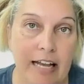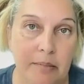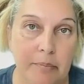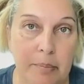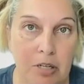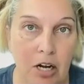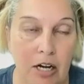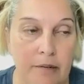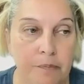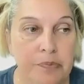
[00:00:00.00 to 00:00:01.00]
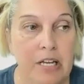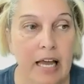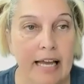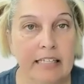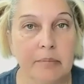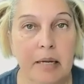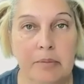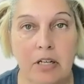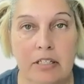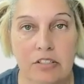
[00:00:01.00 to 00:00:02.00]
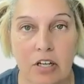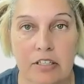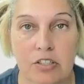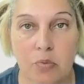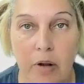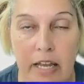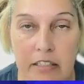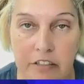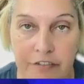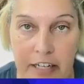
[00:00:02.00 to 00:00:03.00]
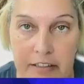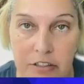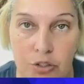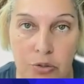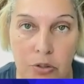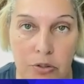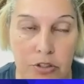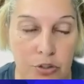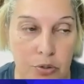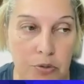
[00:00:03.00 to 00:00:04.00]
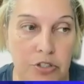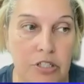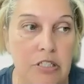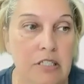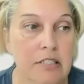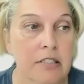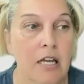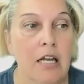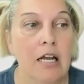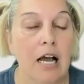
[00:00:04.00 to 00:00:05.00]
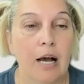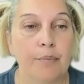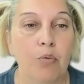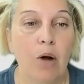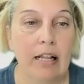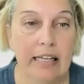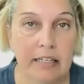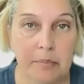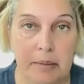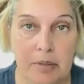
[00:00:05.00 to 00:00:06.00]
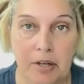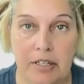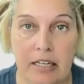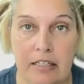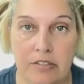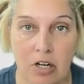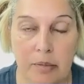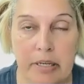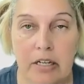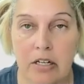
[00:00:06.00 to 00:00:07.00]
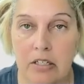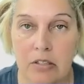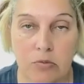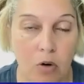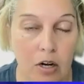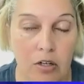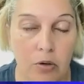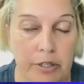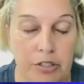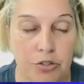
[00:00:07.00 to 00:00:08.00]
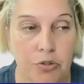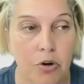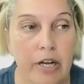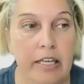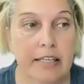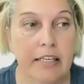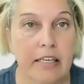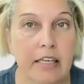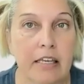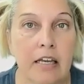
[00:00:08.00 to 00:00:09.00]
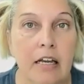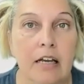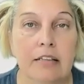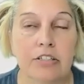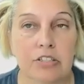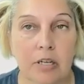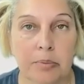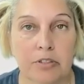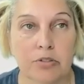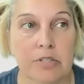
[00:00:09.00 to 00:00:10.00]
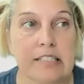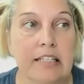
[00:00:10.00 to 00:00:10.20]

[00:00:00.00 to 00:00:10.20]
Agamemnon. Agamemnon is on his way to fight the Trojans. While Agamemnon and his army are going to Troy, there's a couple of stories.